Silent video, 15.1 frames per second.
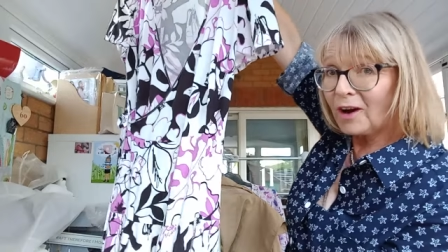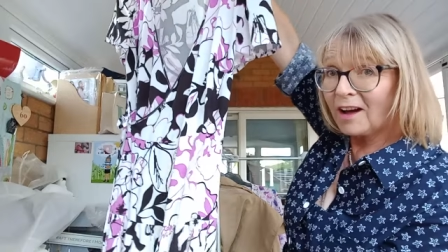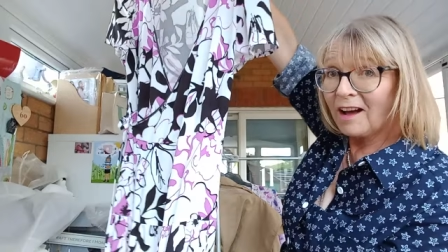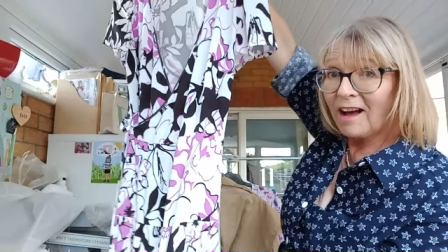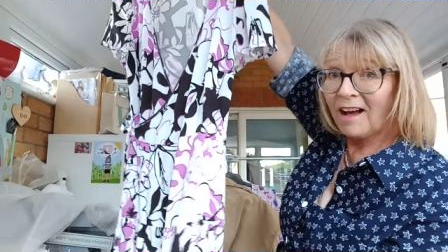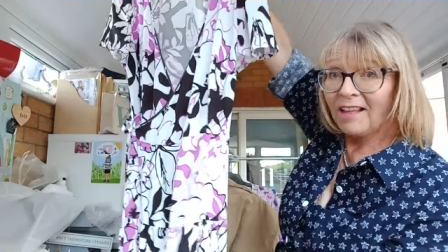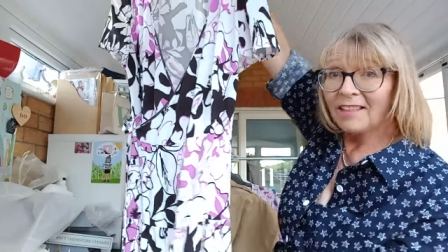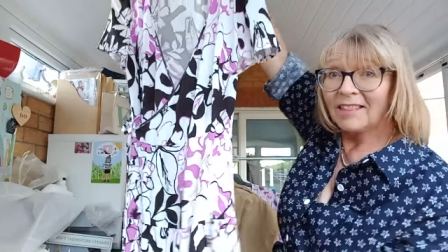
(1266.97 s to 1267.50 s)
at
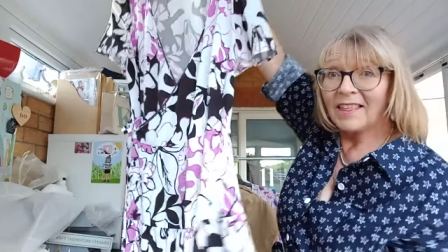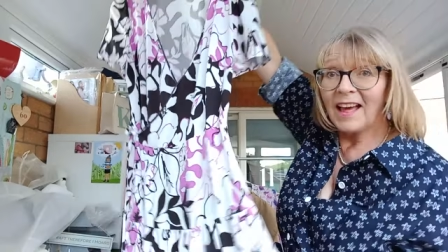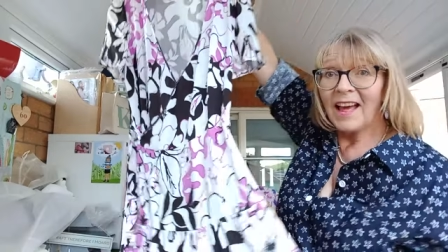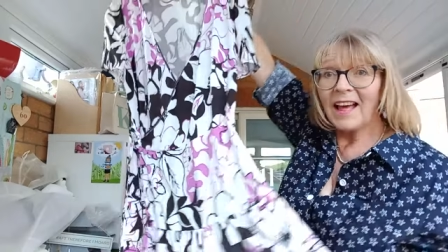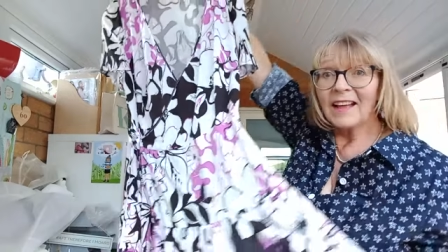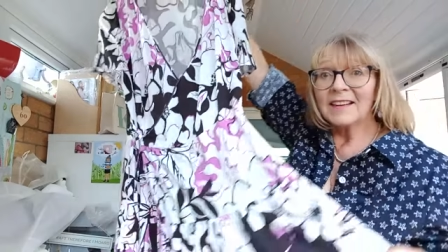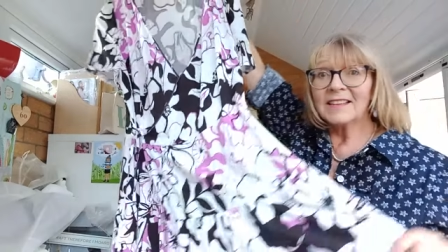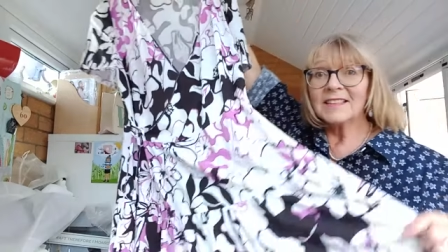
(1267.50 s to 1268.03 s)

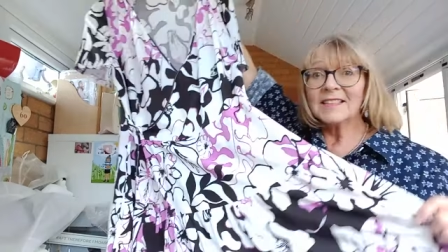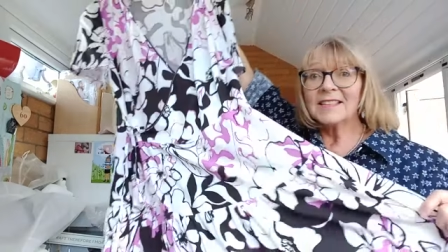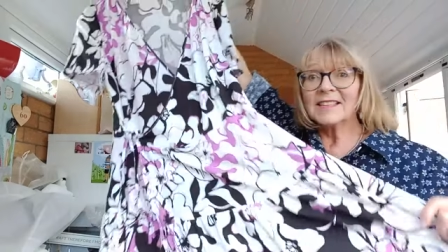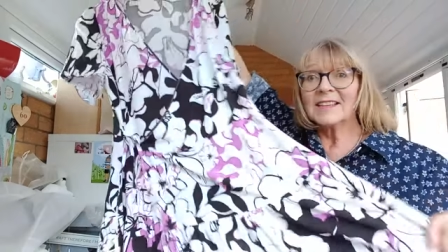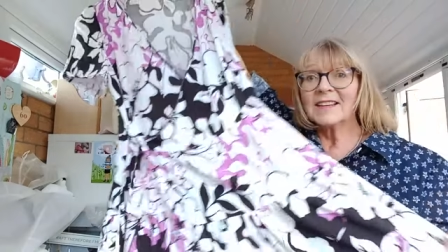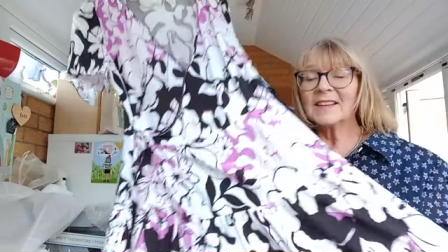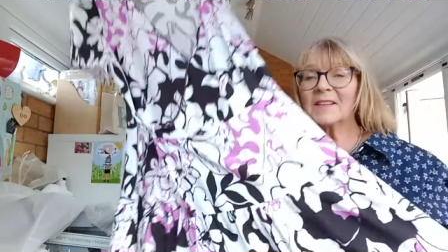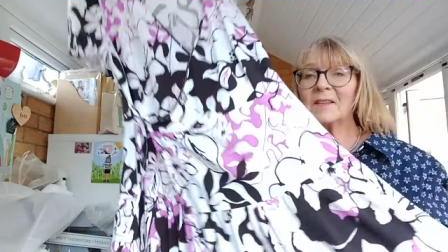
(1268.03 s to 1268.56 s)
that.
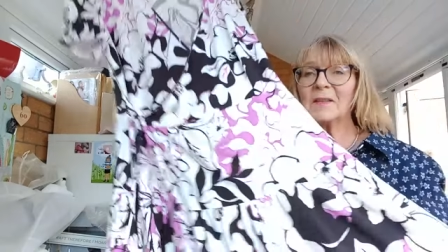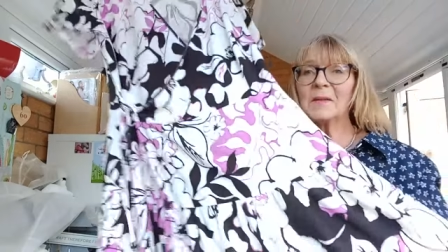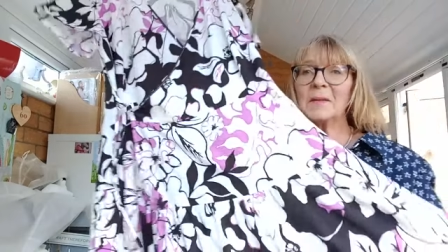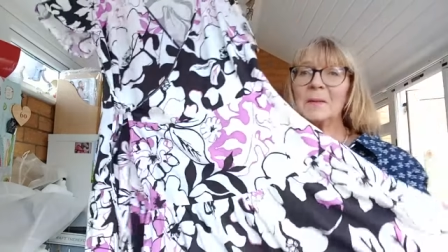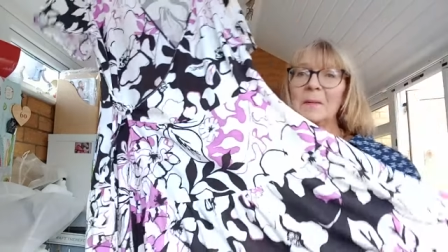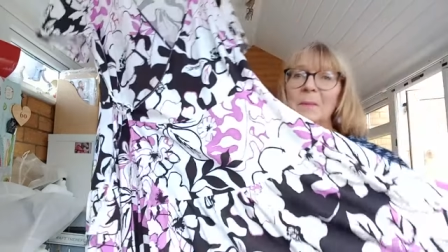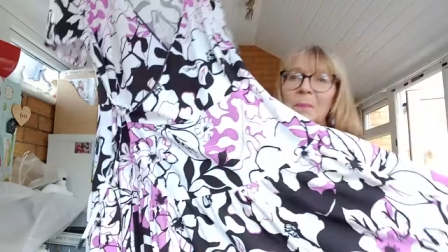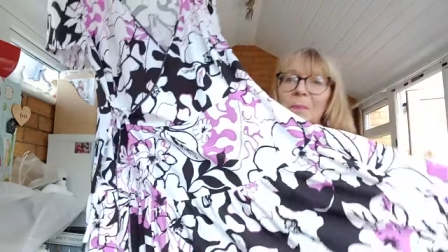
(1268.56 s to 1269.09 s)

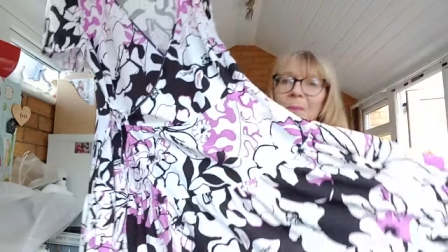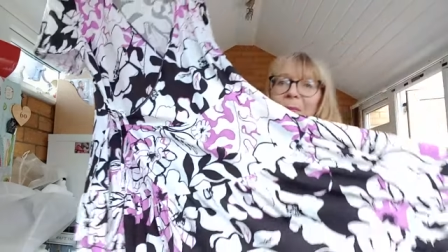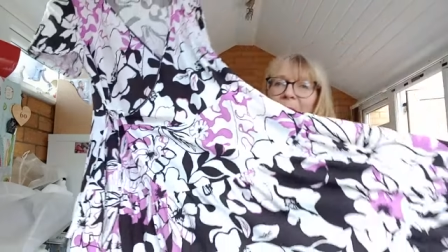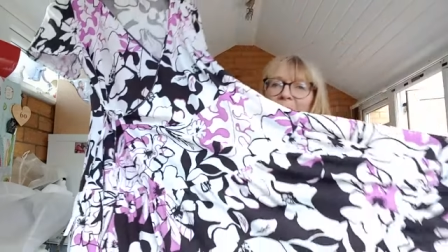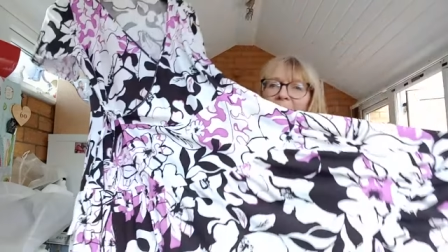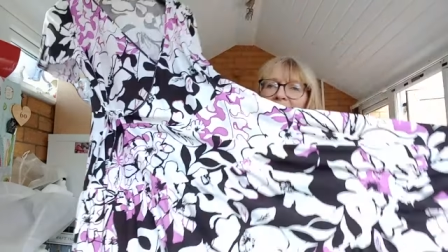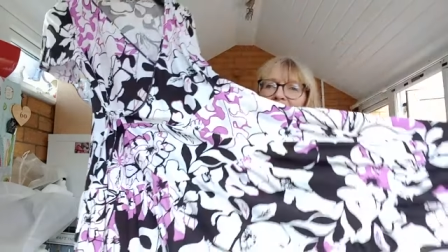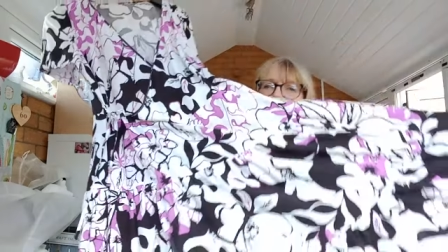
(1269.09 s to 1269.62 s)

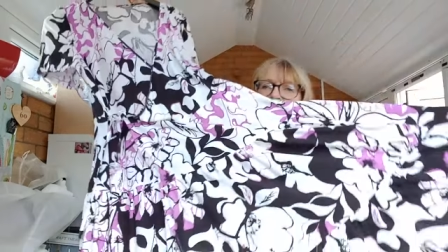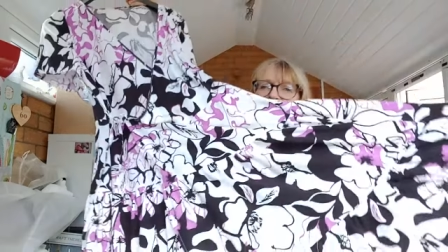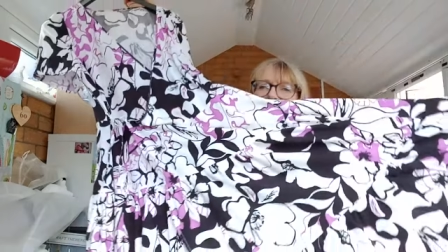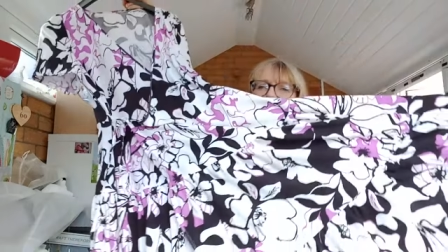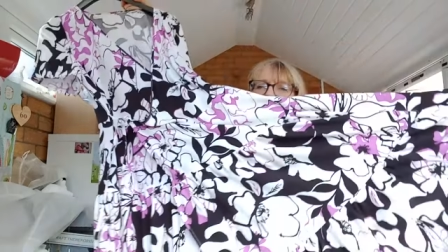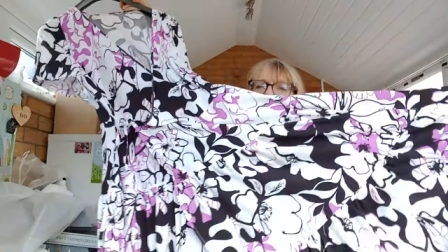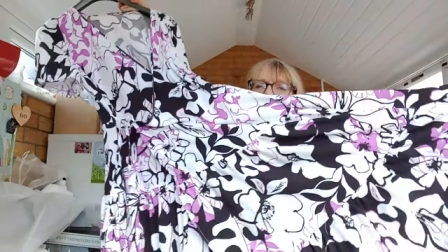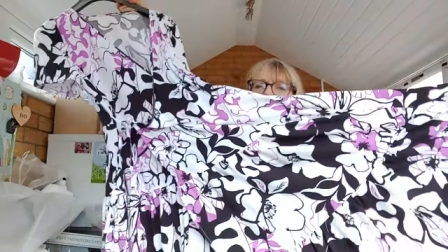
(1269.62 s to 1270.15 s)

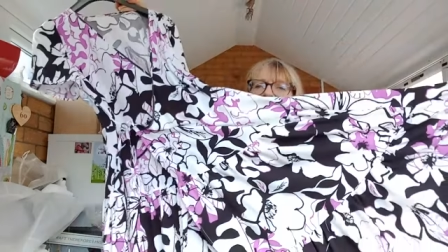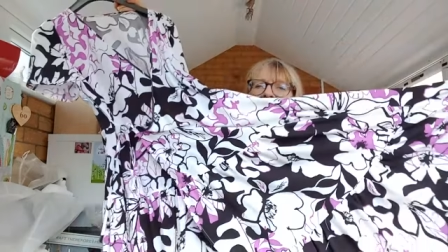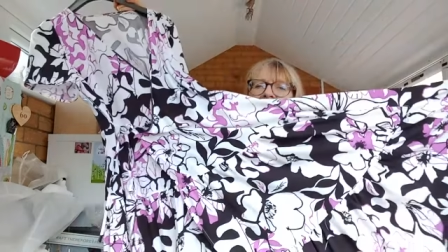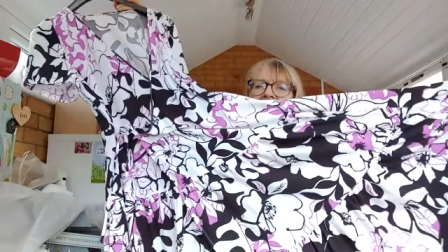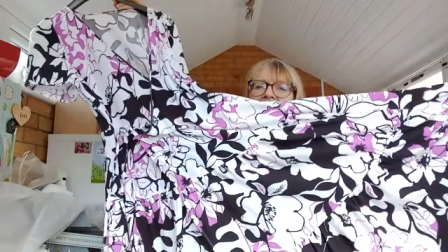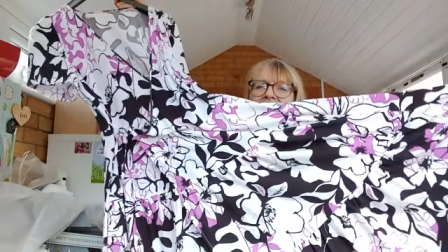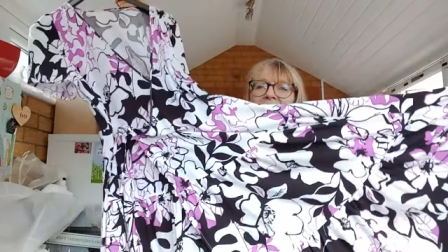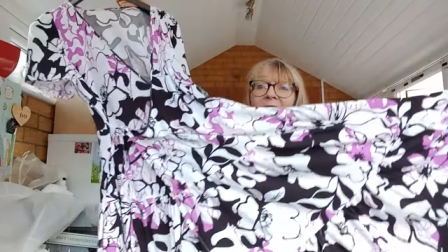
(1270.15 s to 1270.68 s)
Look at
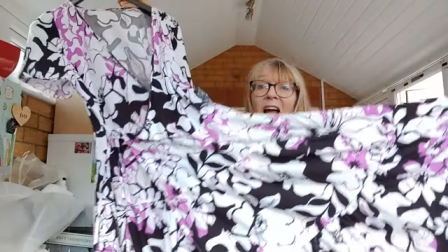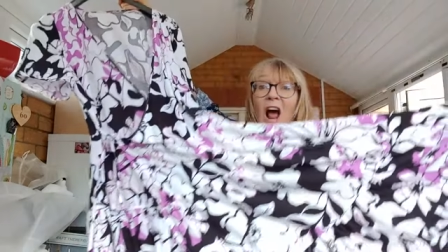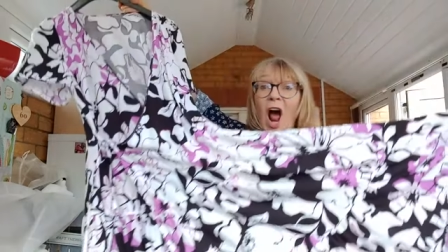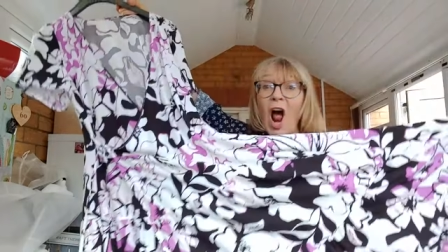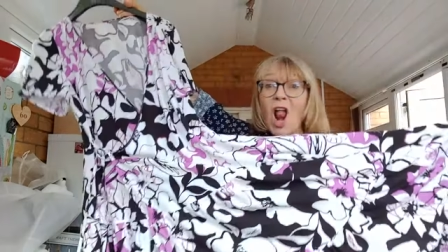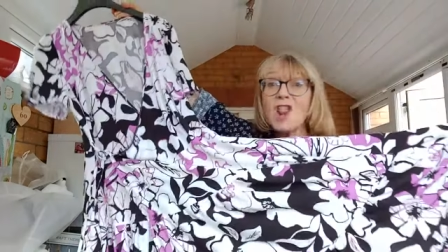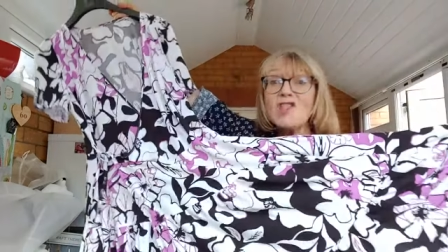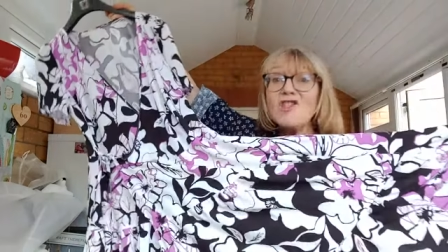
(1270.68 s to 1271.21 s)
that.
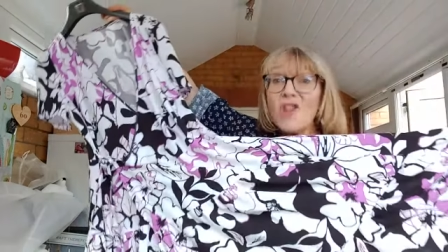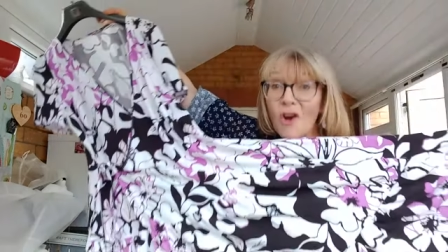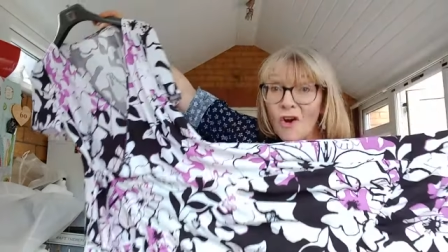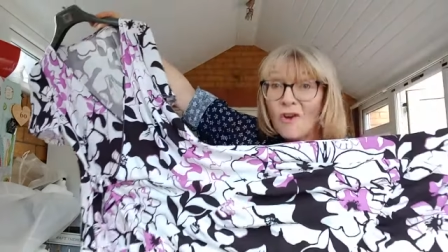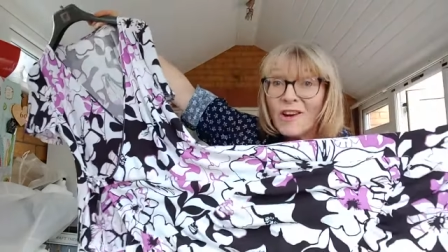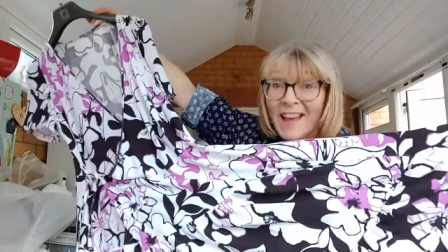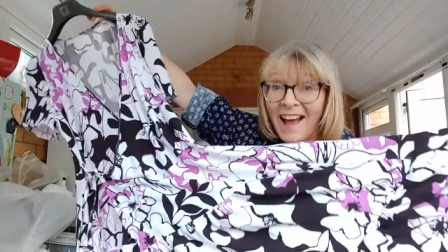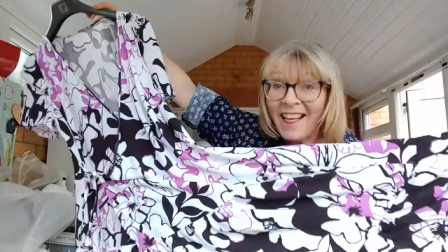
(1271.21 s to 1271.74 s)

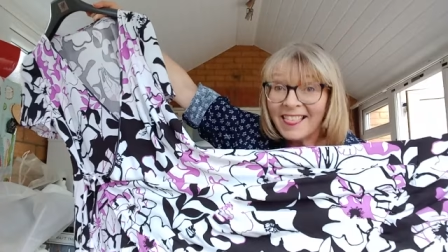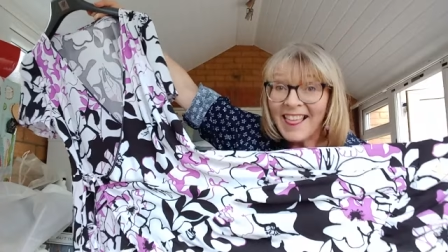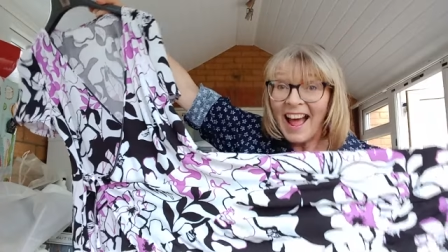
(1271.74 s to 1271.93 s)
Look at that.